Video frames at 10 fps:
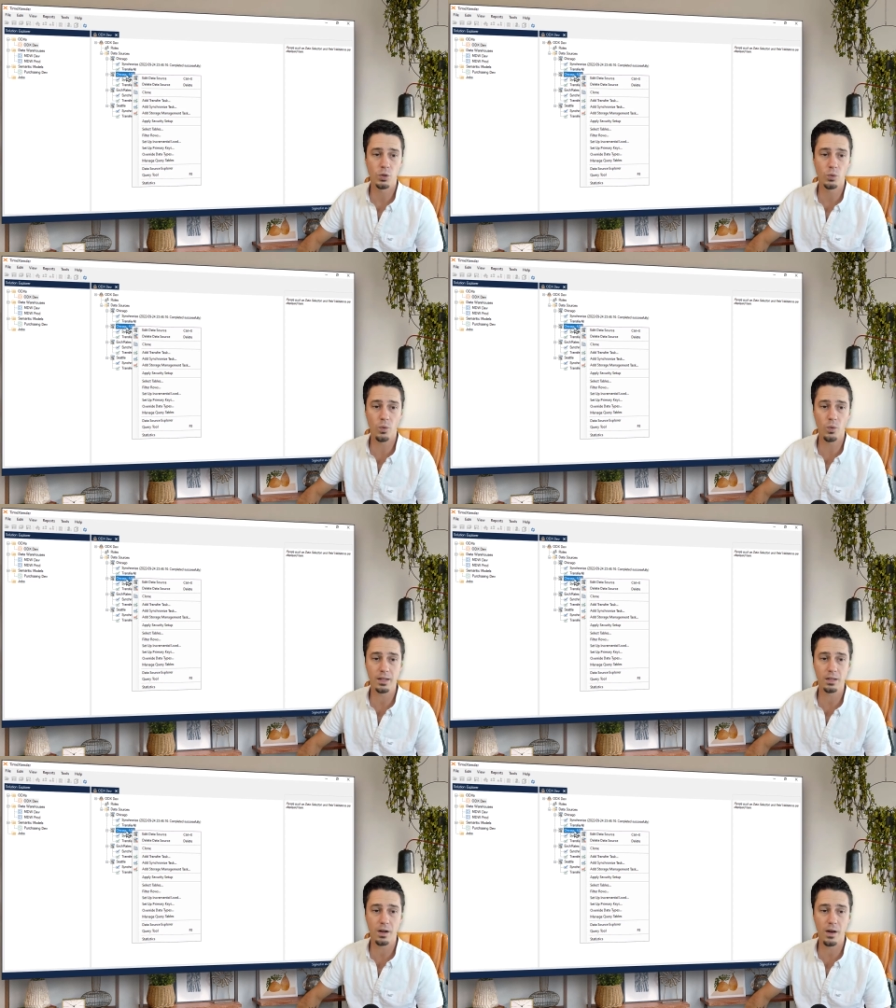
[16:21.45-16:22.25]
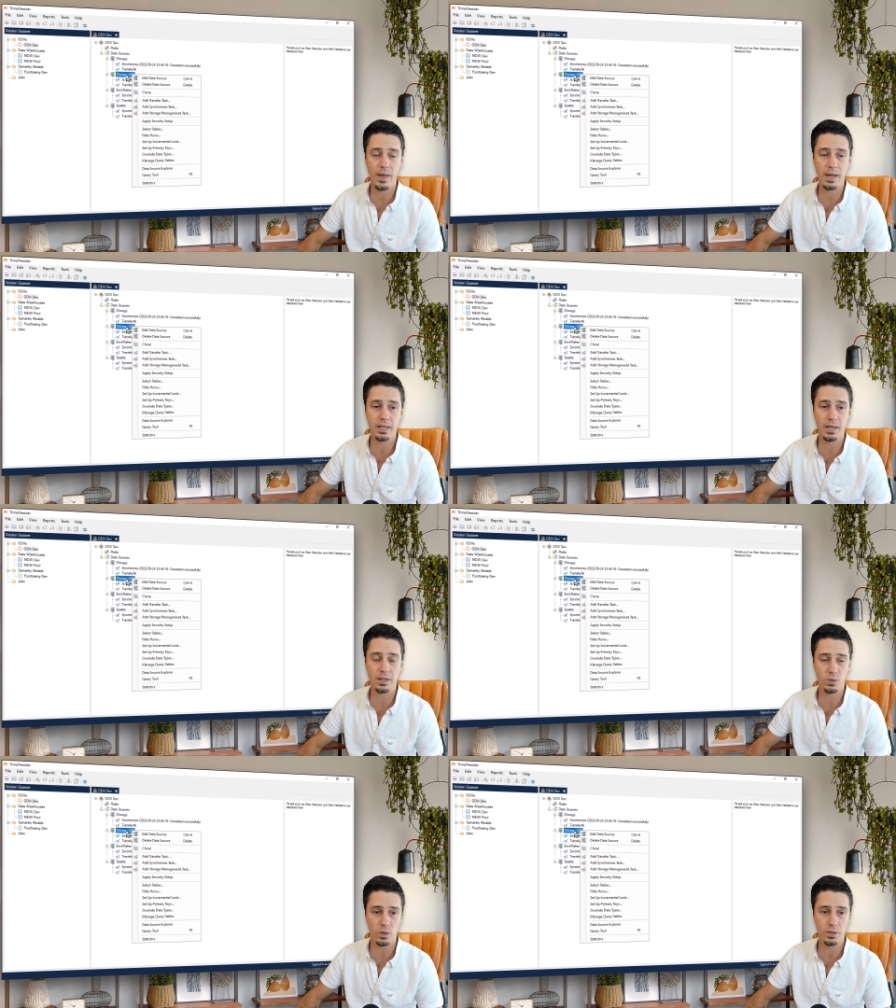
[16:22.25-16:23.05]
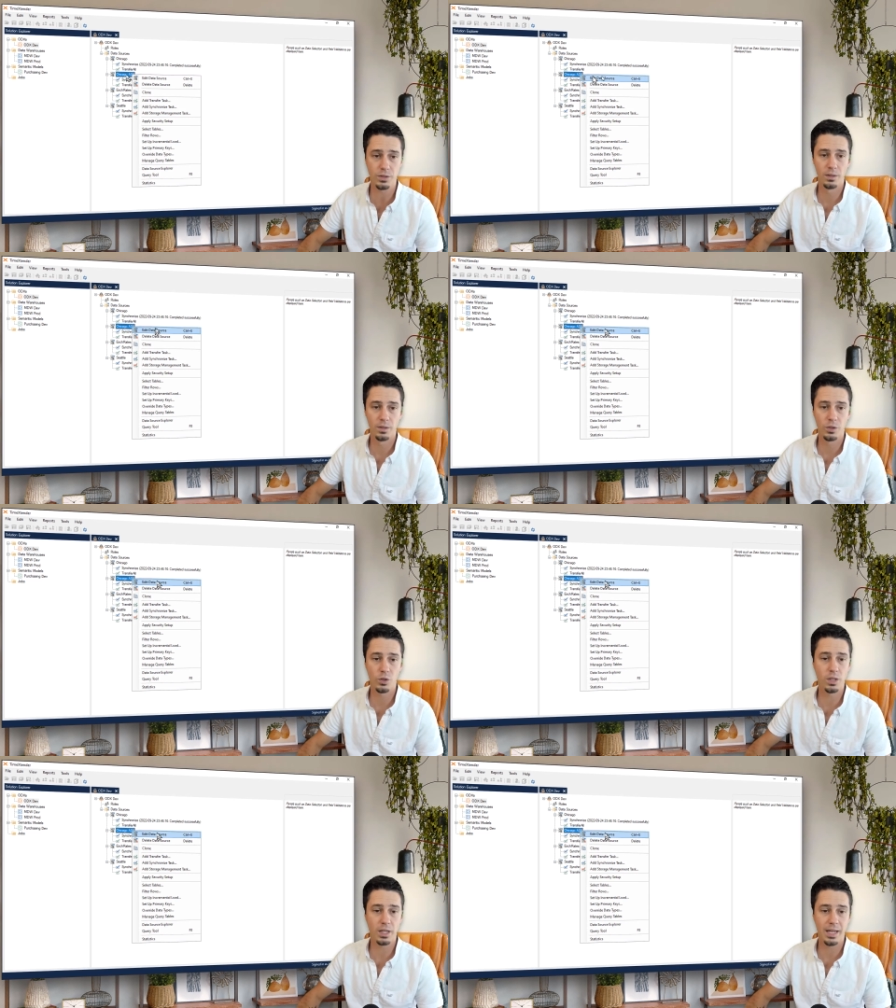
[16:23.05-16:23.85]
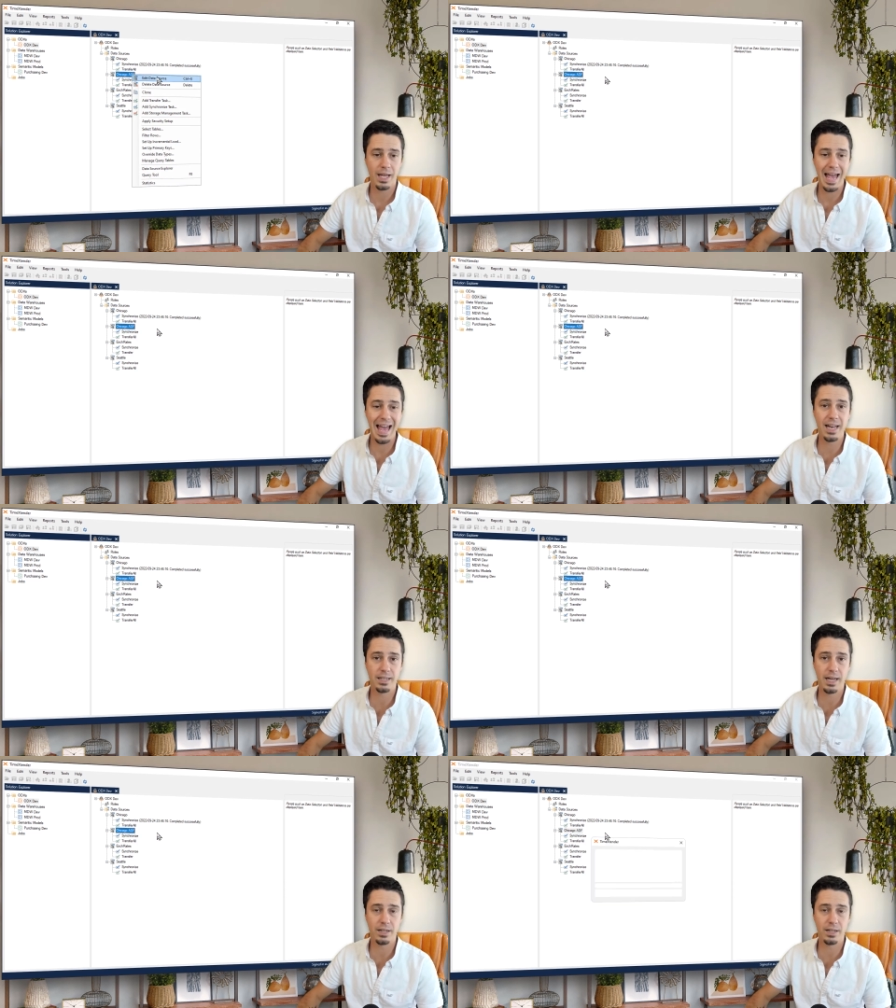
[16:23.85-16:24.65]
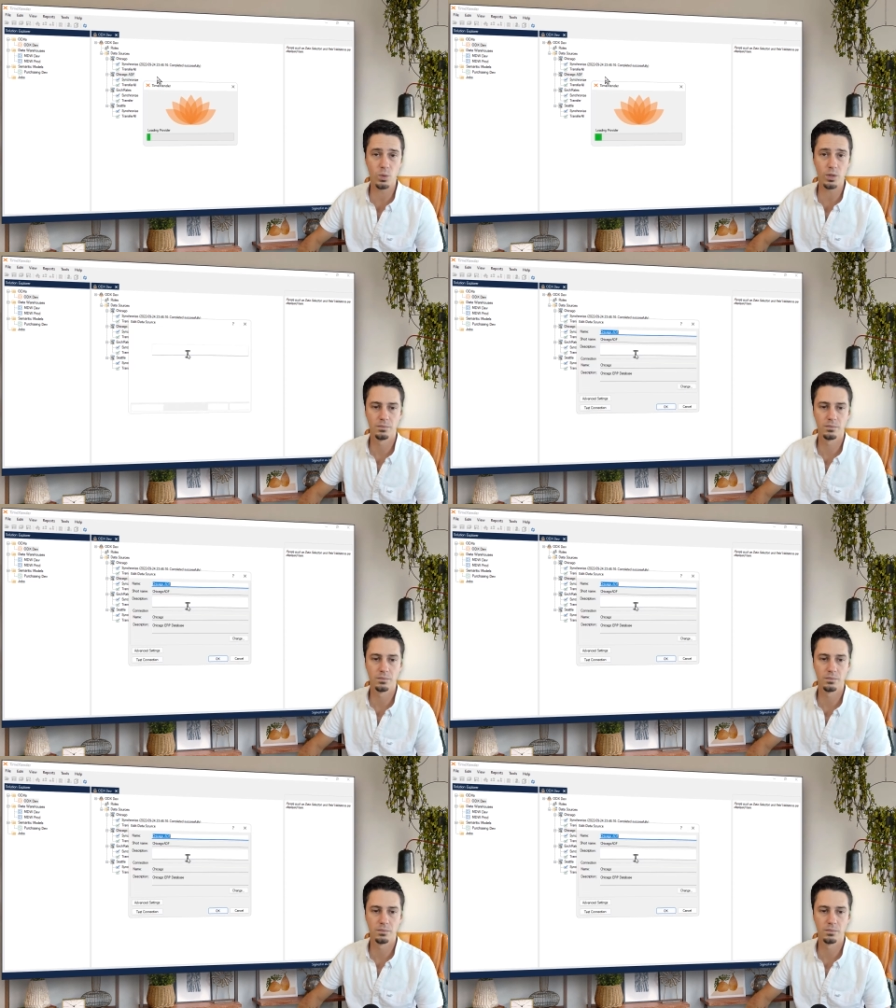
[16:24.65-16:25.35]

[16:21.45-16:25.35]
You right click on that data source, you click Edit Data Source,